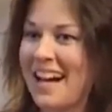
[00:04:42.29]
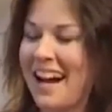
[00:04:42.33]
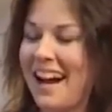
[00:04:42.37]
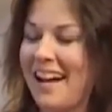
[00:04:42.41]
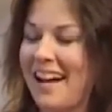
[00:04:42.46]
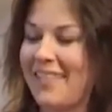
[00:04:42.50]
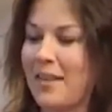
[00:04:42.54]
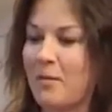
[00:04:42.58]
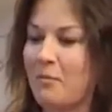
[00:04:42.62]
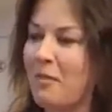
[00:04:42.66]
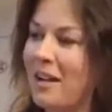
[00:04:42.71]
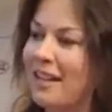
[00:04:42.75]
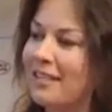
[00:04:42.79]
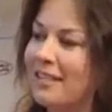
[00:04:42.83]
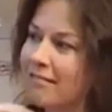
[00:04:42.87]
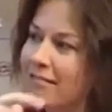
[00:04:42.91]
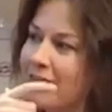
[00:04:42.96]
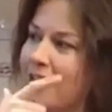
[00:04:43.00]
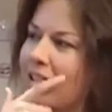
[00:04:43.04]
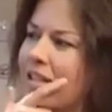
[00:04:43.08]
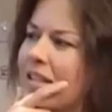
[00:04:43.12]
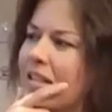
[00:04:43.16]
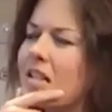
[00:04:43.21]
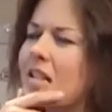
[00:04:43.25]
and then went,
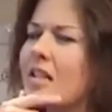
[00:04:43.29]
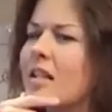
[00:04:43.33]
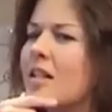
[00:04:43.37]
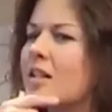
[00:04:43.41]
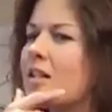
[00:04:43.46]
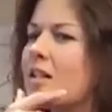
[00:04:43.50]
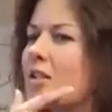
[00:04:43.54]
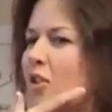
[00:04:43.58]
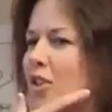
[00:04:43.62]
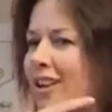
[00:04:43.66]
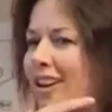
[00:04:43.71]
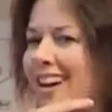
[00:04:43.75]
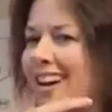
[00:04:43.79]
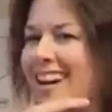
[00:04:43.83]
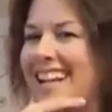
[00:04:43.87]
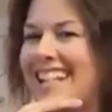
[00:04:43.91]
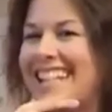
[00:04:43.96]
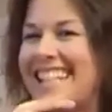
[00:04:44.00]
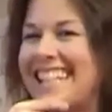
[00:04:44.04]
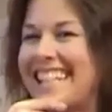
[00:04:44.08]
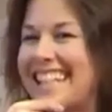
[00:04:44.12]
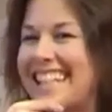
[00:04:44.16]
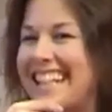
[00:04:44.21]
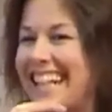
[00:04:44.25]
this is a good
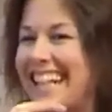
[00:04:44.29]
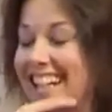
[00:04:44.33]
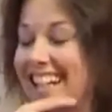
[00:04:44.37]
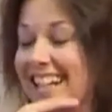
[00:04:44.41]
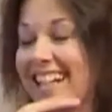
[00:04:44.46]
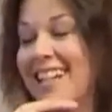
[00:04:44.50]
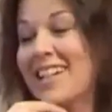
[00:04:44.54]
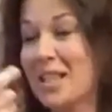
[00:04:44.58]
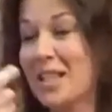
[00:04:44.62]
idea,